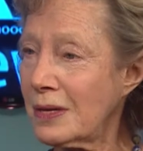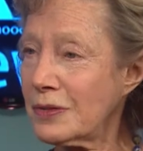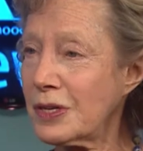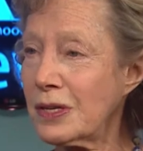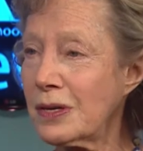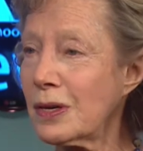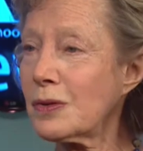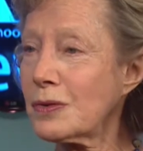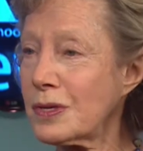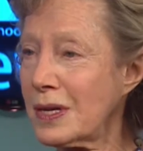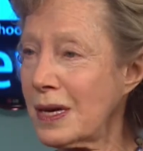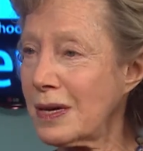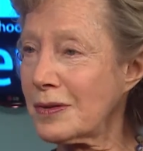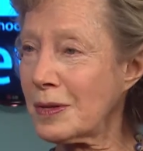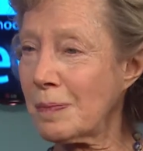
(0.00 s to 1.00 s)
and she knows he
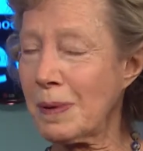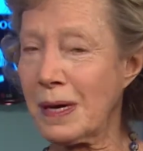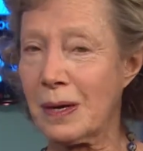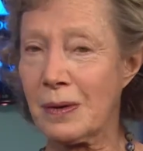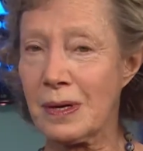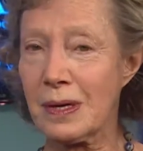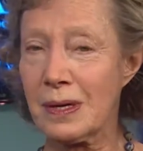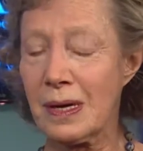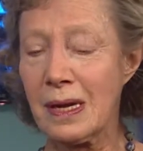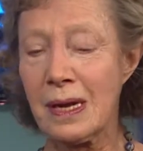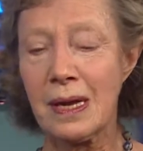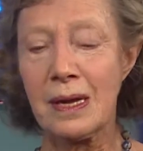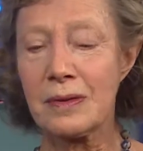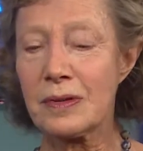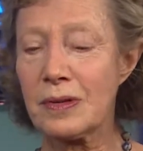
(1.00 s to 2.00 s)
has the power,
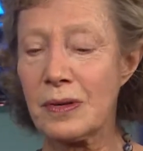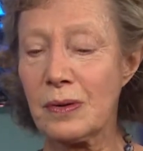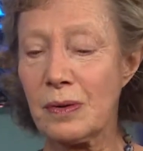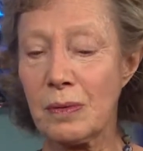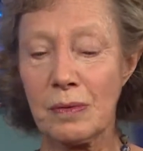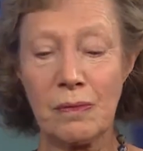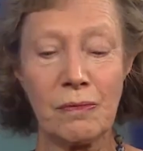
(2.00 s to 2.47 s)
to